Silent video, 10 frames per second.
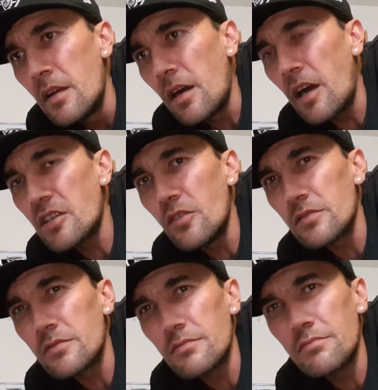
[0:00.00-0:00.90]
I
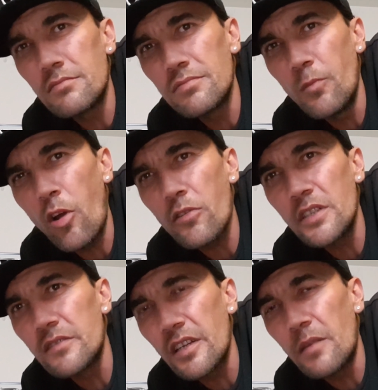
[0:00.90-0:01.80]
got
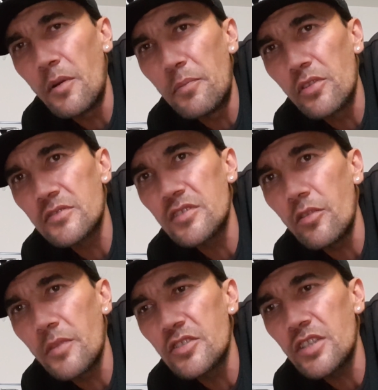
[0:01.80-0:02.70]
worried that I'm going to put so
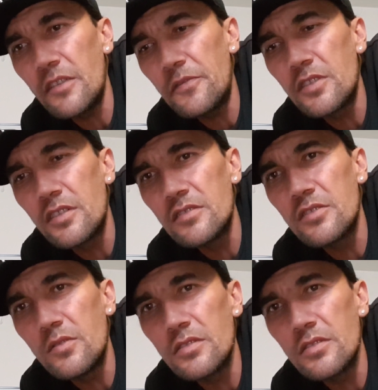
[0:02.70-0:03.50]
much effort into